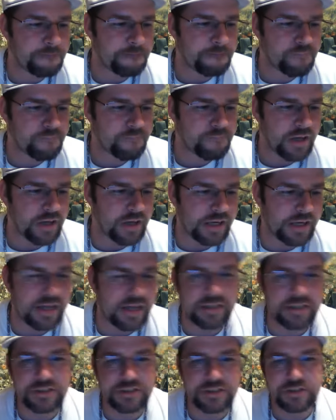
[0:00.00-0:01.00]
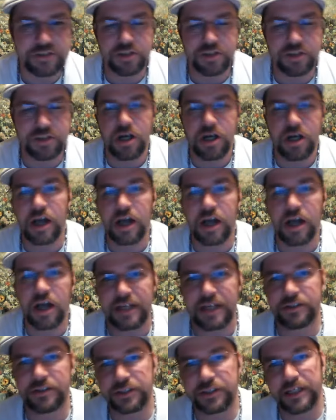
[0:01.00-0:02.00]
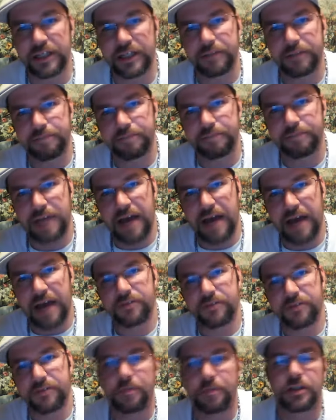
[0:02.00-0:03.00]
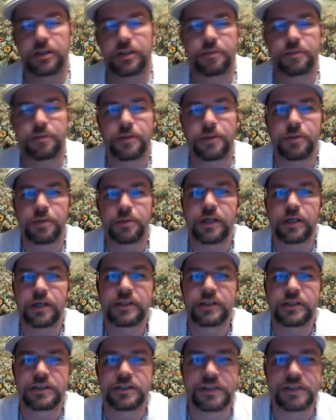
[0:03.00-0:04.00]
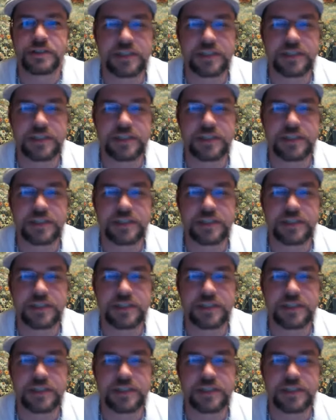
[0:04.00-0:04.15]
Again, is your content. You got to have something that people like to see.